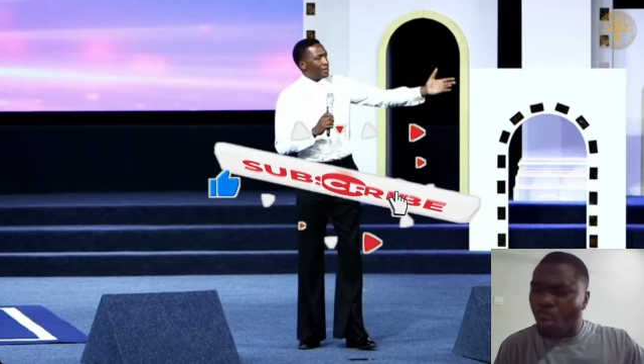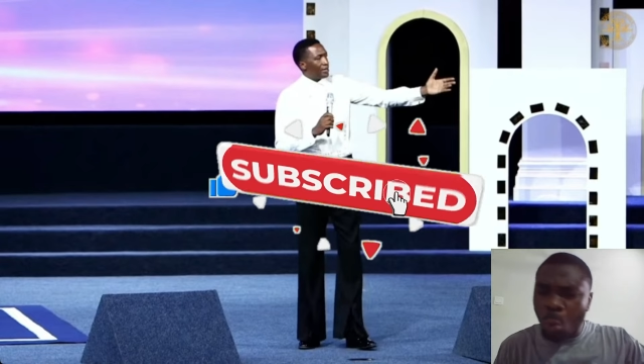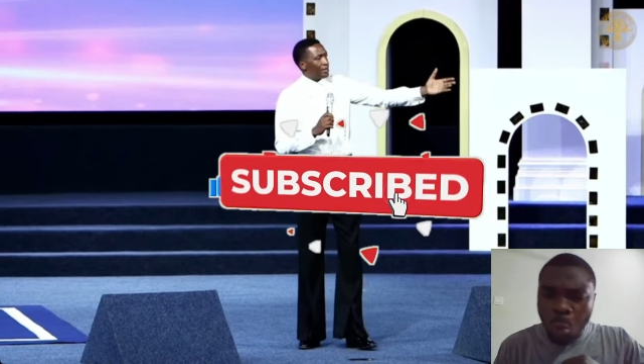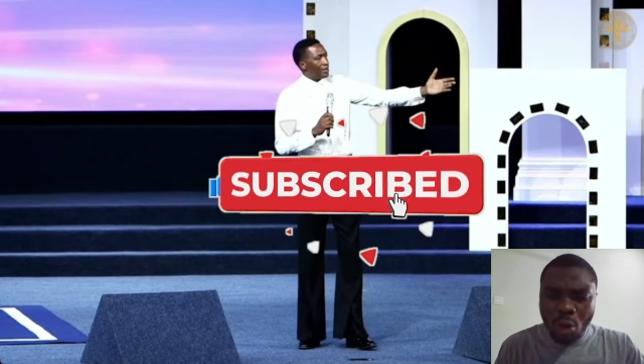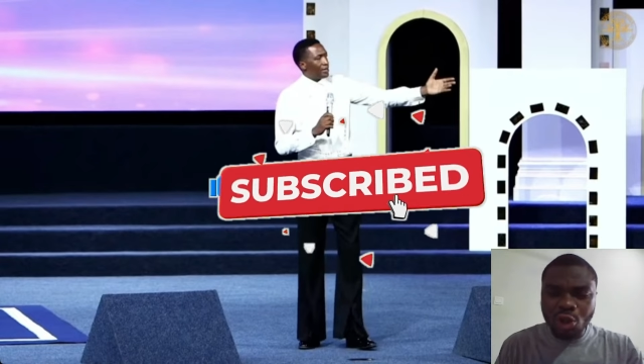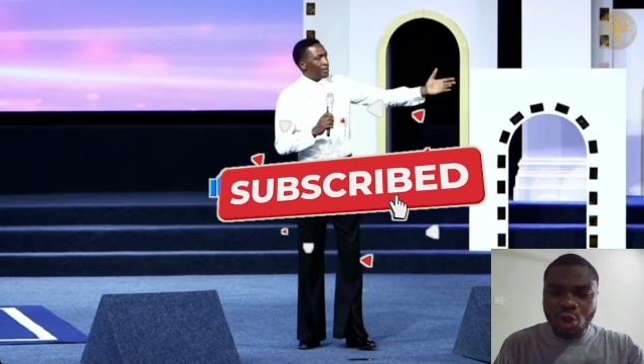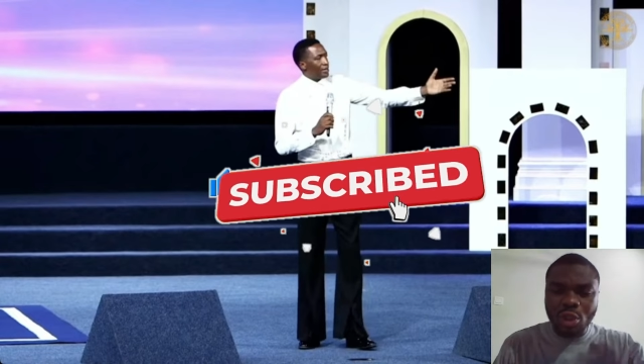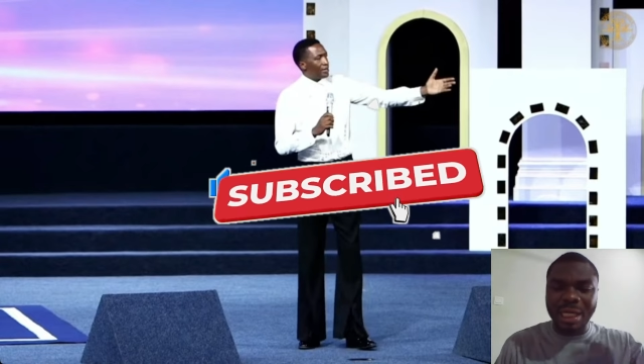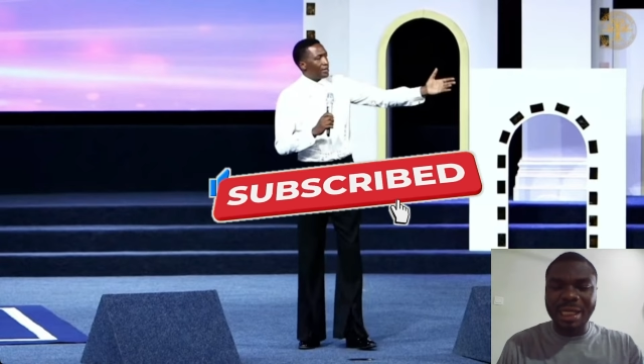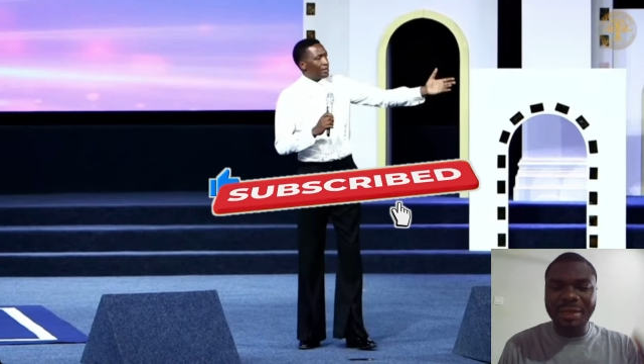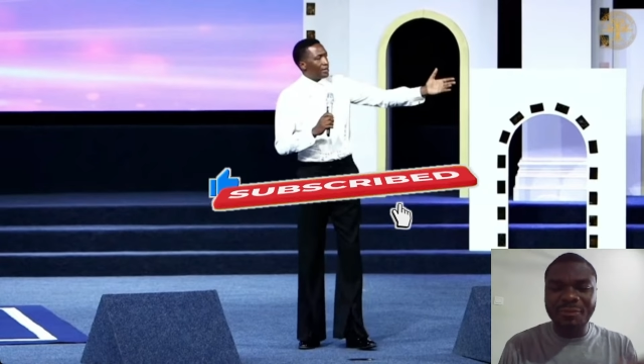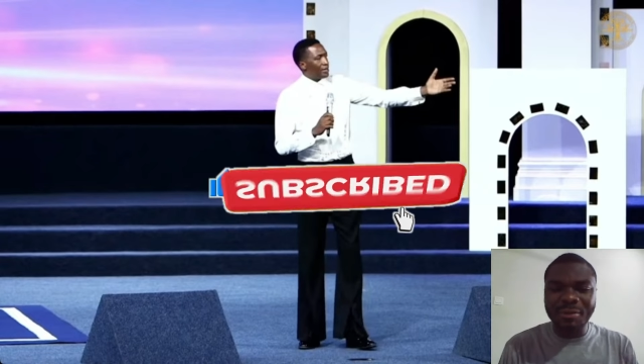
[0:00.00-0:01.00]
What you
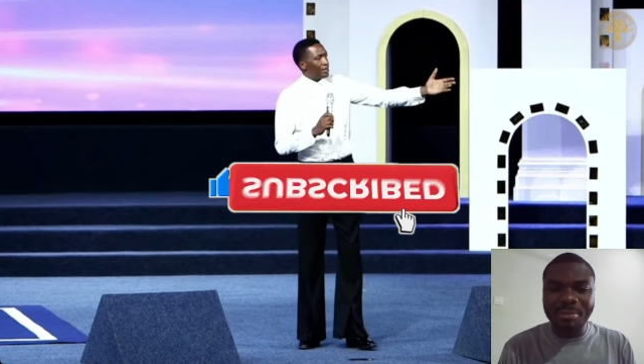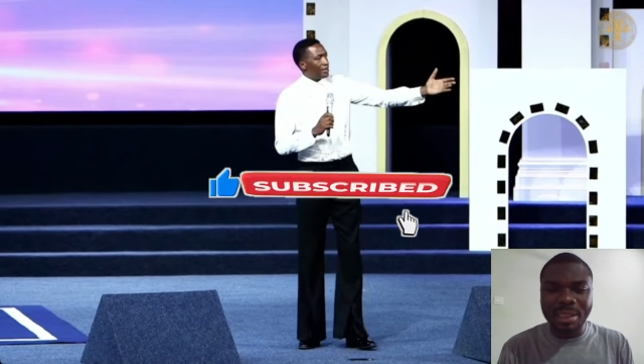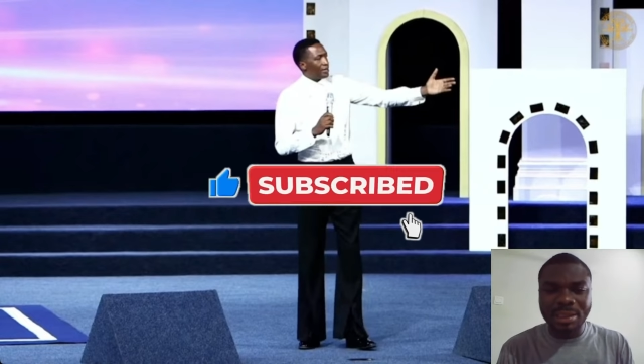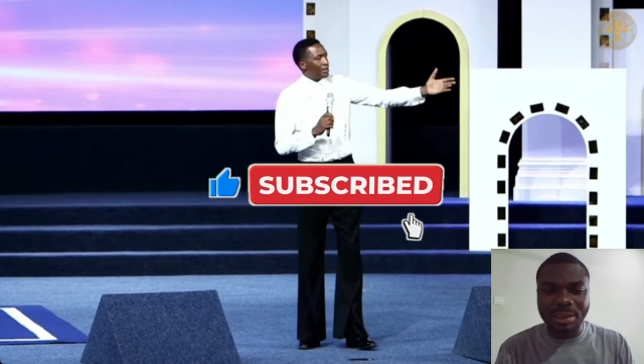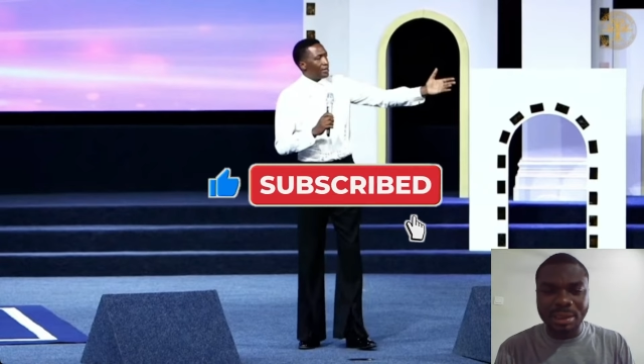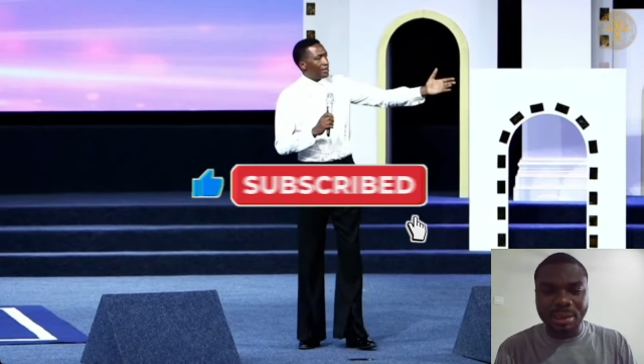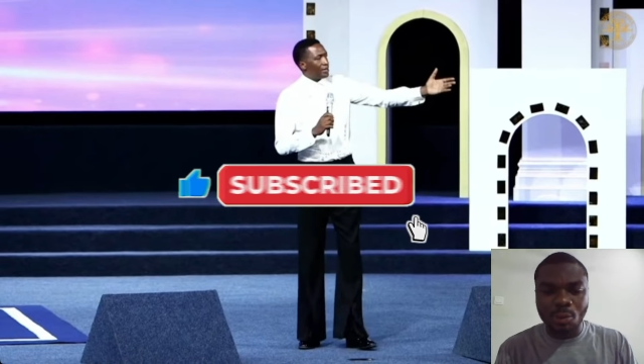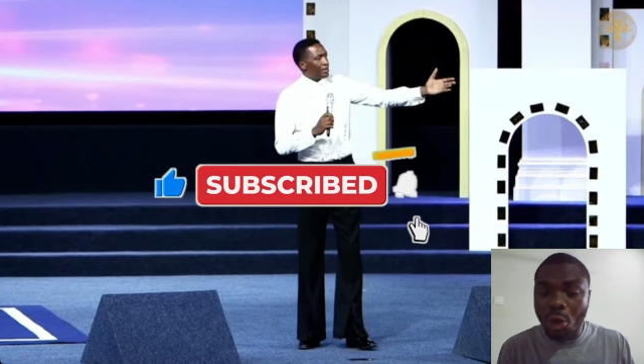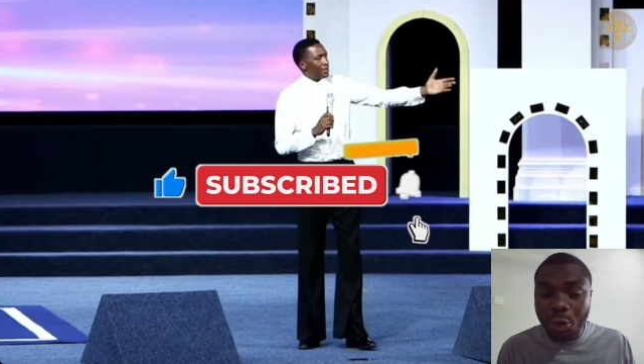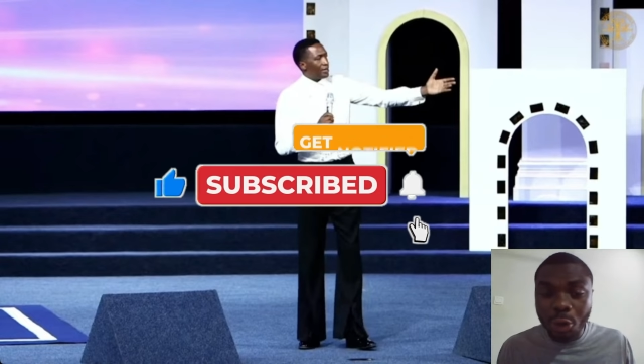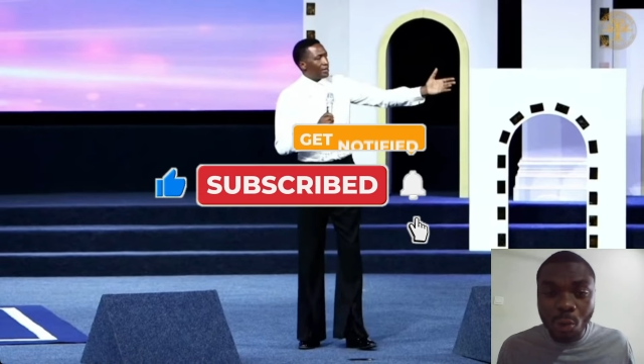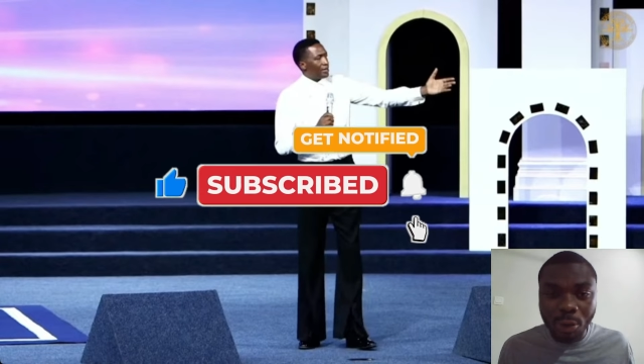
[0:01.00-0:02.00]
can even mention?
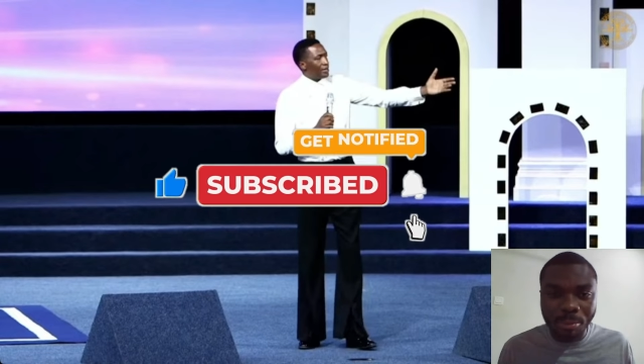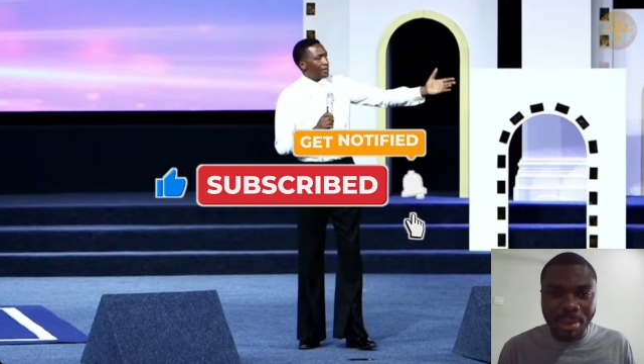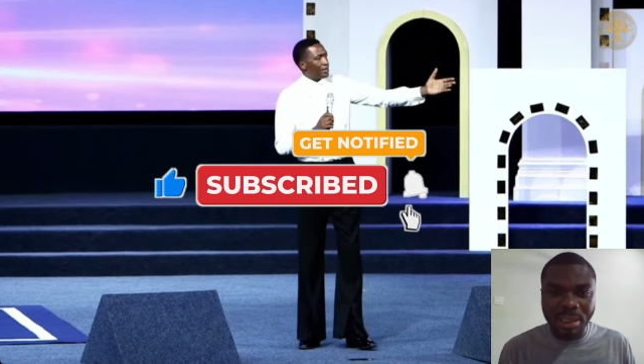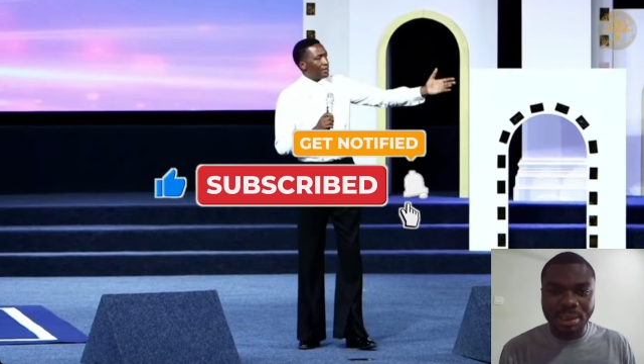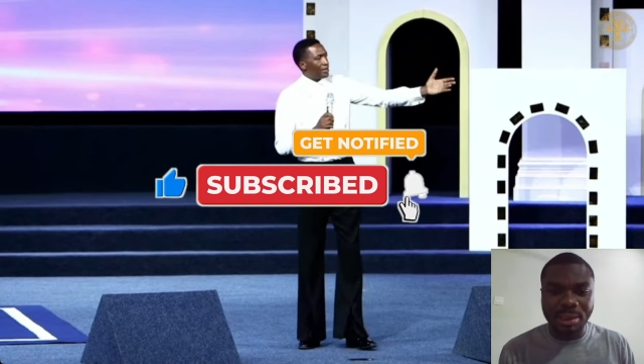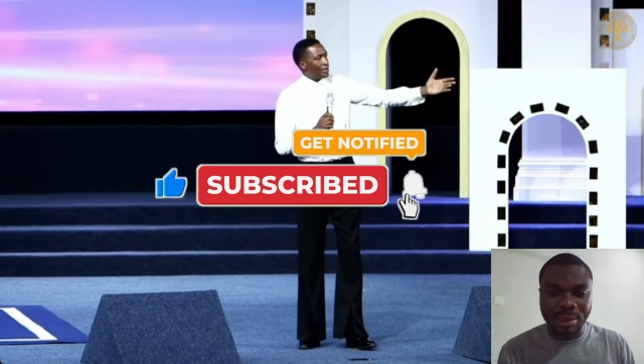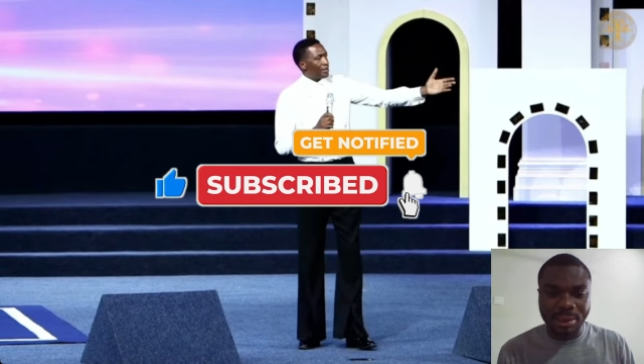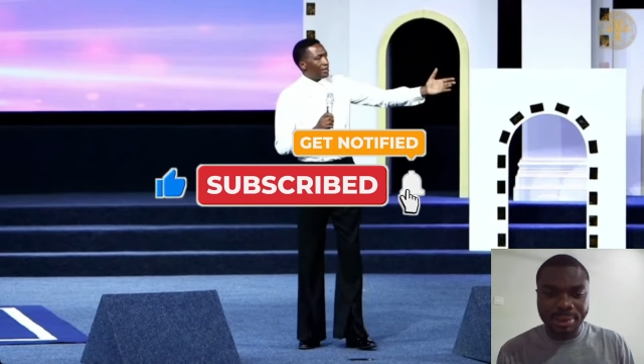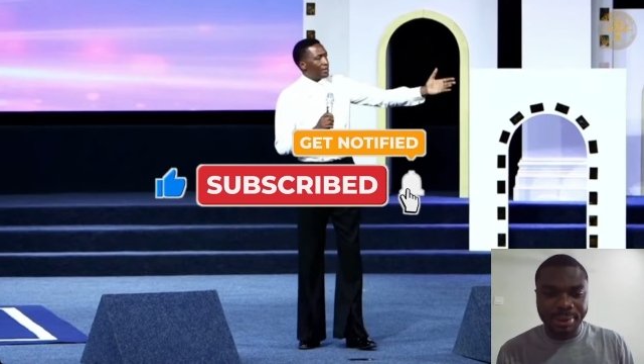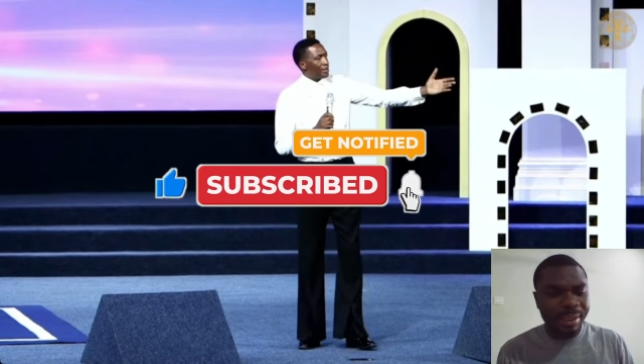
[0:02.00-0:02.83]
What do you want to mention?